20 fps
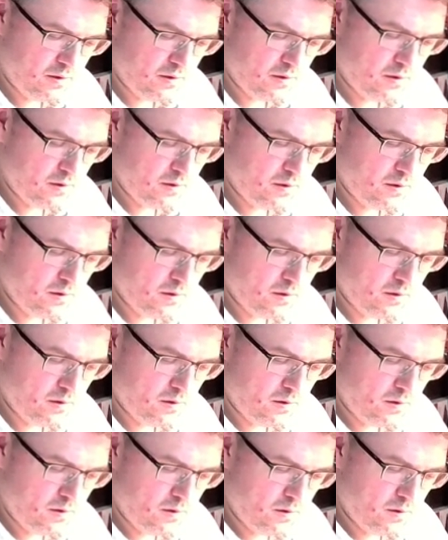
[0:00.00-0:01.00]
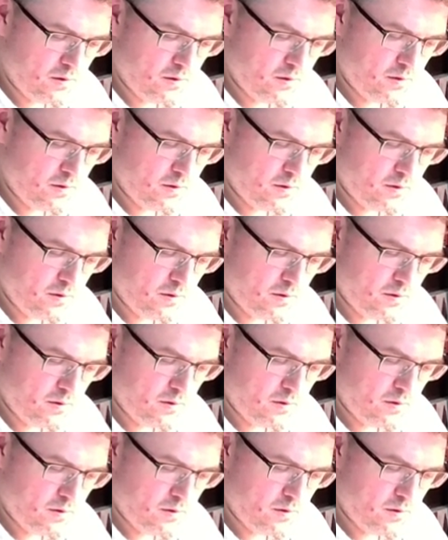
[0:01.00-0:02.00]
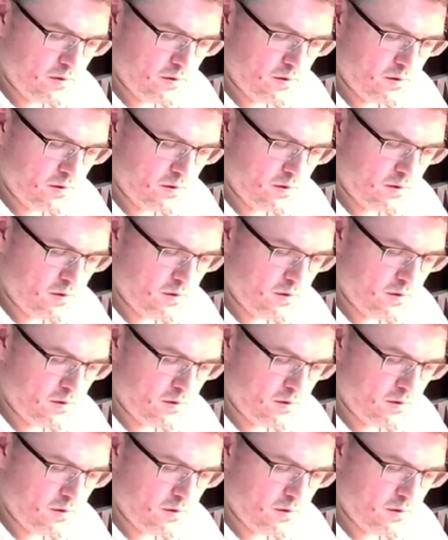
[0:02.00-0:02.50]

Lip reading: Nobody speaks.